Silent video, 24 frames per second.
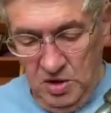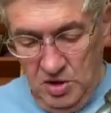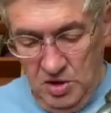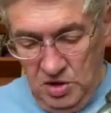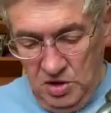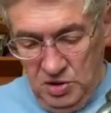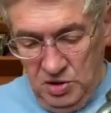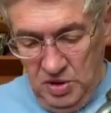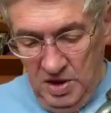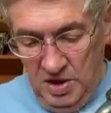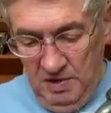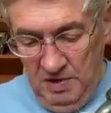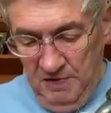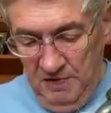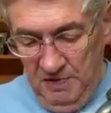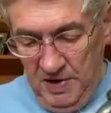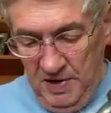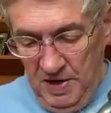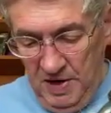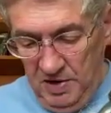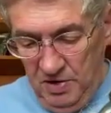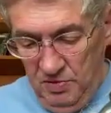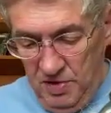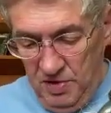I'm going to try and
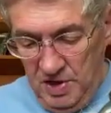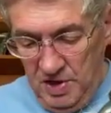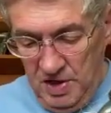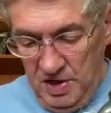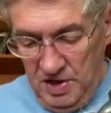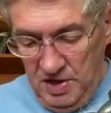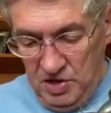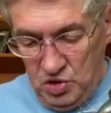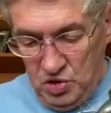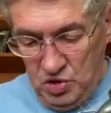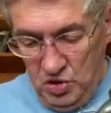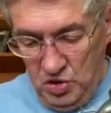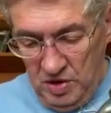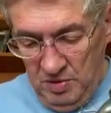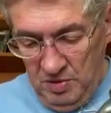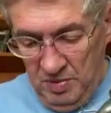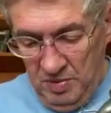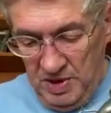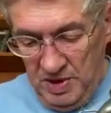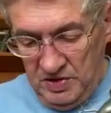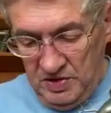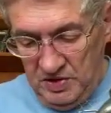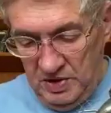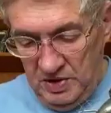find the really short
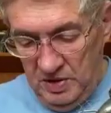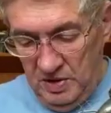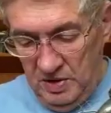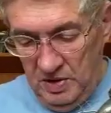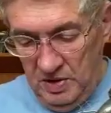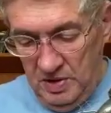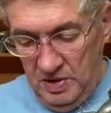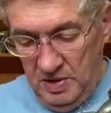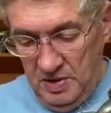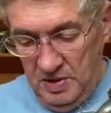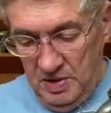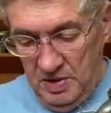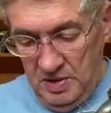bits here.